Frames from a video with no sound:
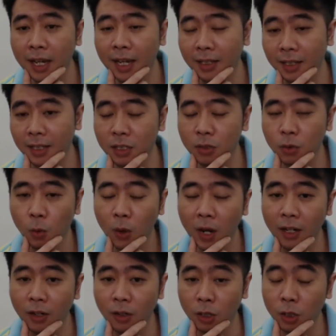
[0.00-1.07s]
at least
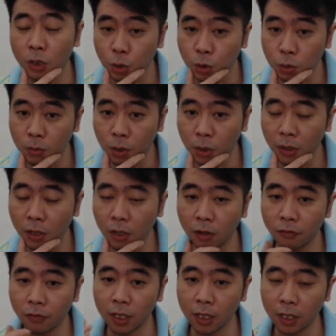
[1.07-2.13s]
one or two more
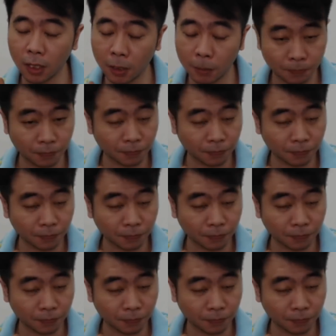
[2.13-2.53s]
of the